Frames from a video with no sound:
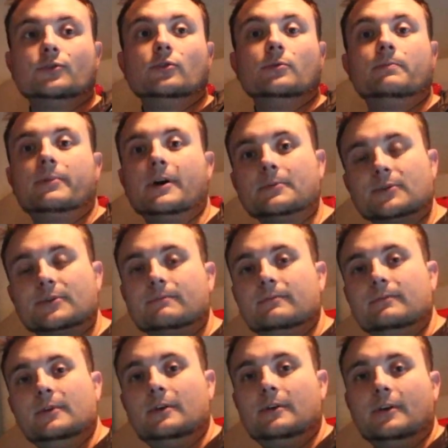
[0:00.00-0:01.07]
or perhaps
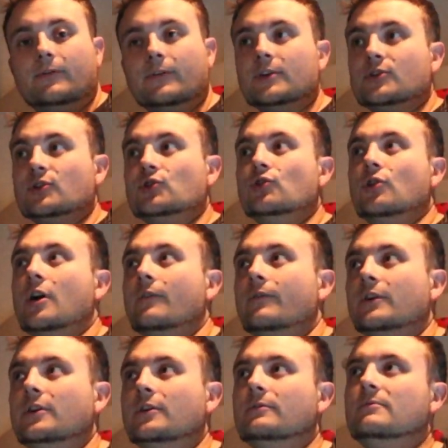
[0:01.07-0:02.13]
if it was a
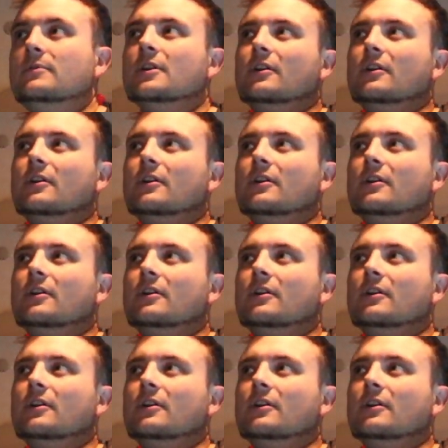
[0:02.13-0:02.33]
driver, you